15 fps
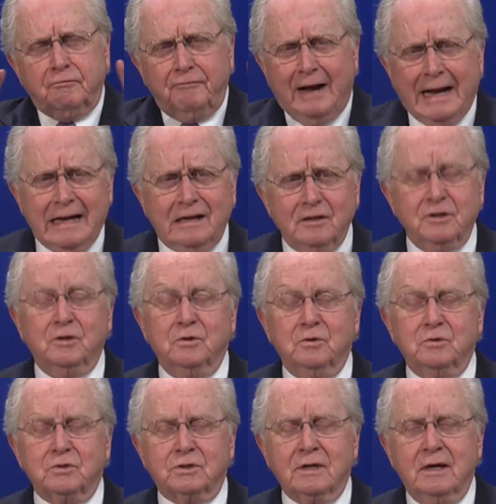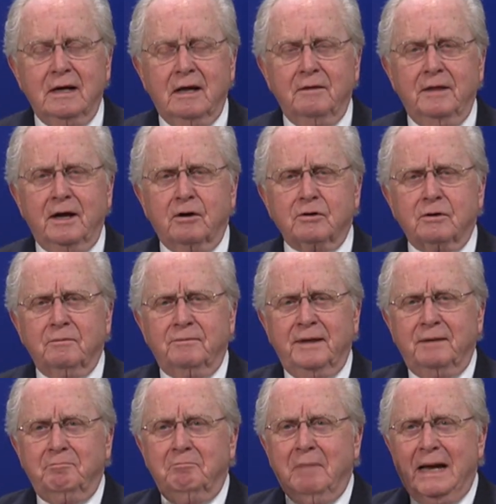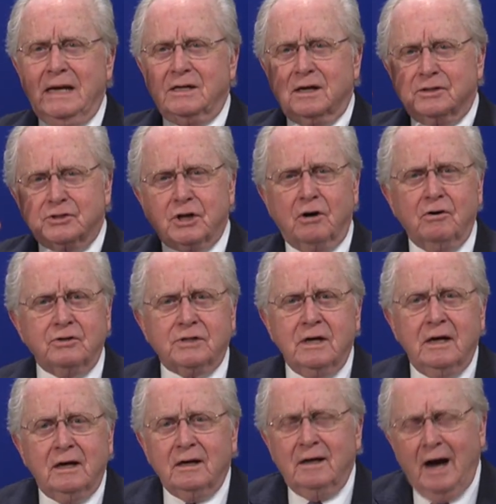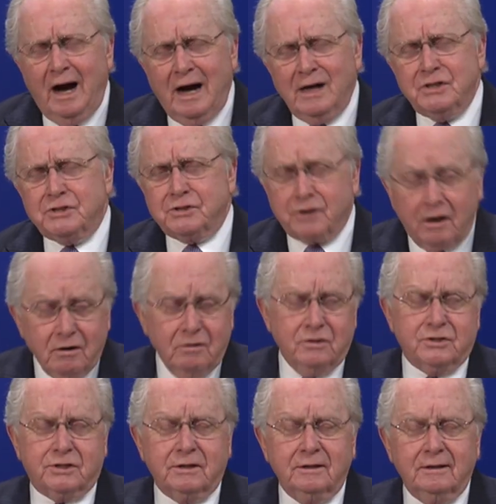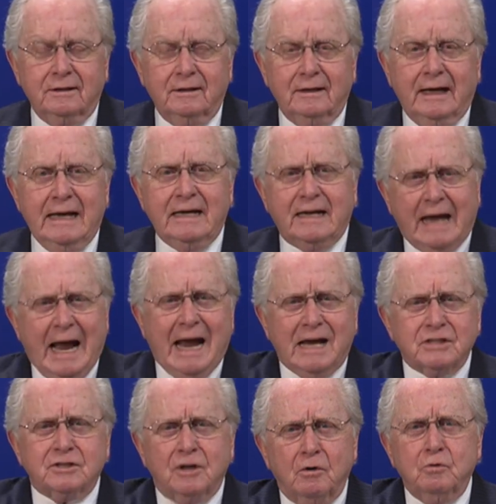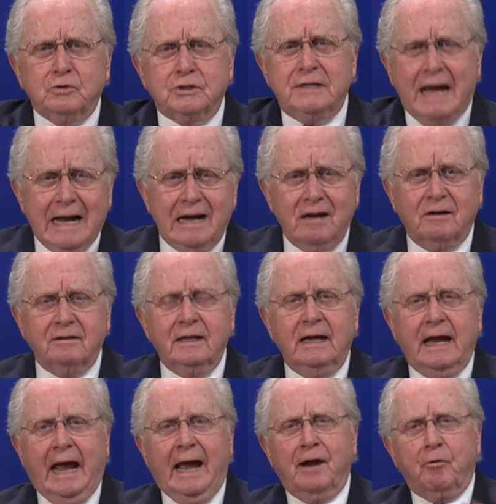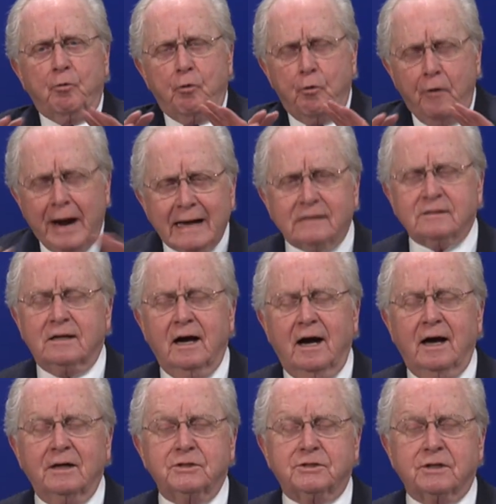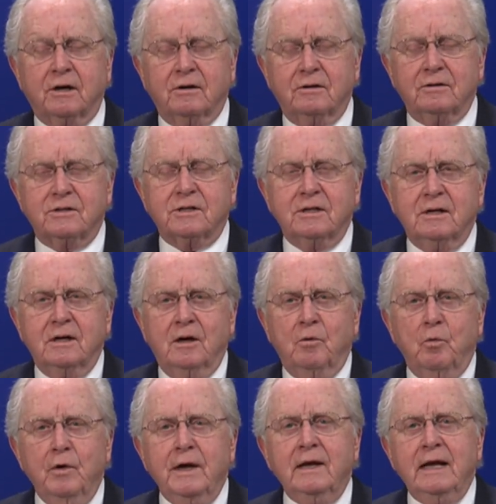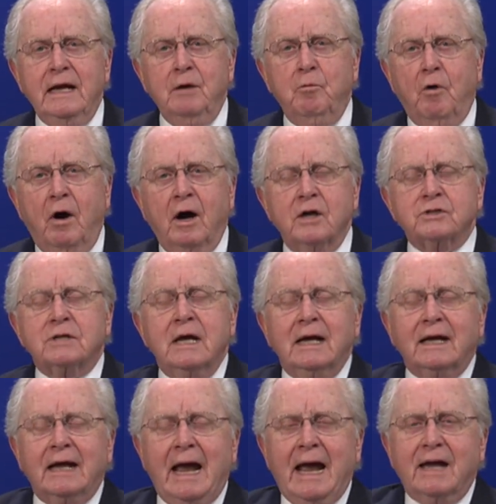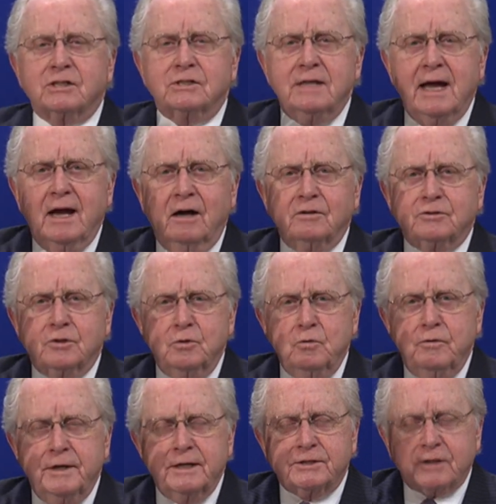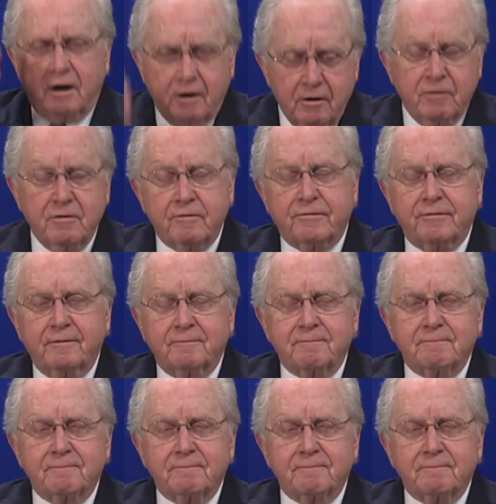values that, are, that make a church God's church. He cast those down and wrecked God's church when he was cast down to this earth.